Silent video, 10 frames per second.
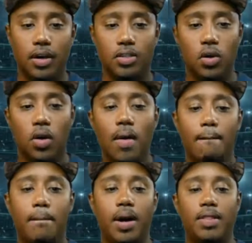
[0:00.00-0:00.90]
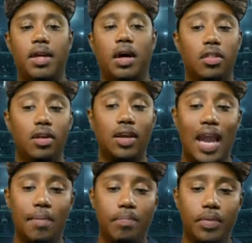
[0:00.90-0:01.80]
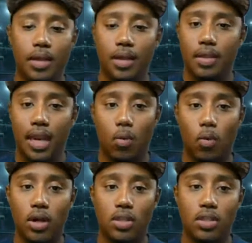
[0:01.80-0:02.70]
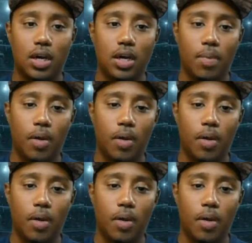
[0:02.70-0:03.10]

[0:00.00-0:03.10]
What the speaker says: So, but the other game that I wanted to talk about,